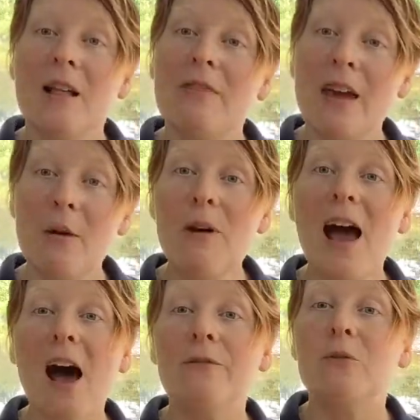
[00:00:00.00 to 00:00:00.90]
they would
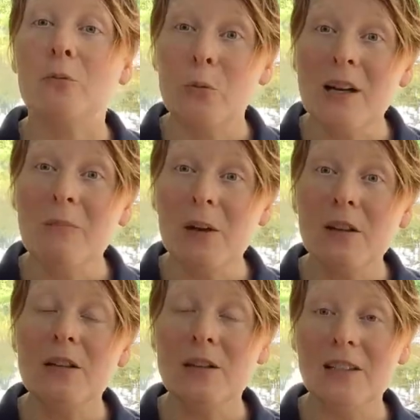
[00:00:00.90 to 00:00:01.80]
have to
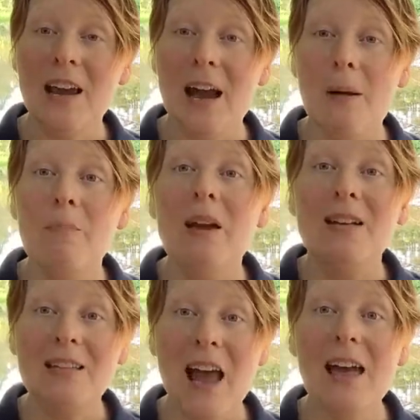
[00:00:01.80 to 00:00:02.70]
rebuild their dam
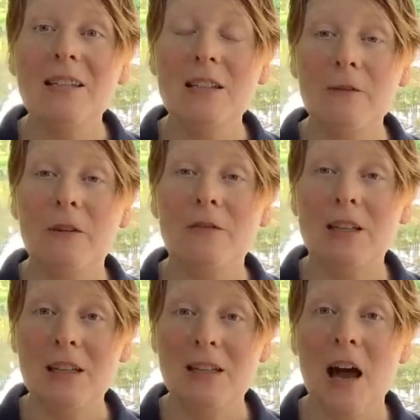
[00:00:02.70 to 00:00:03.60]
10 to
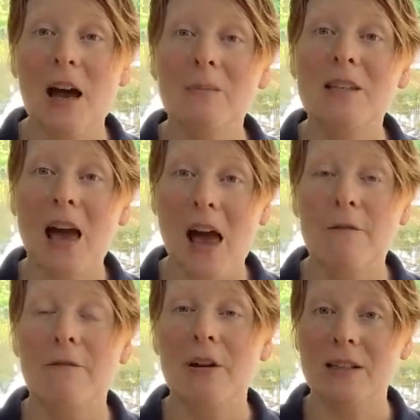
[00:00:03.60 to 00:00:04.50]
15 times
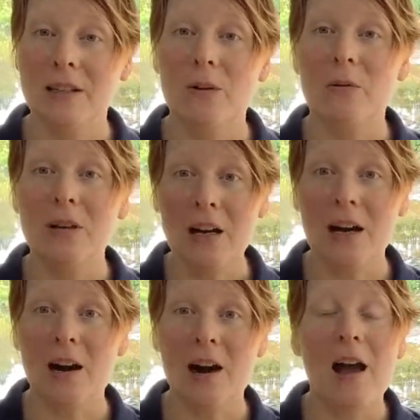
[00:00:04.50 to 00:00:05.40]
every single year.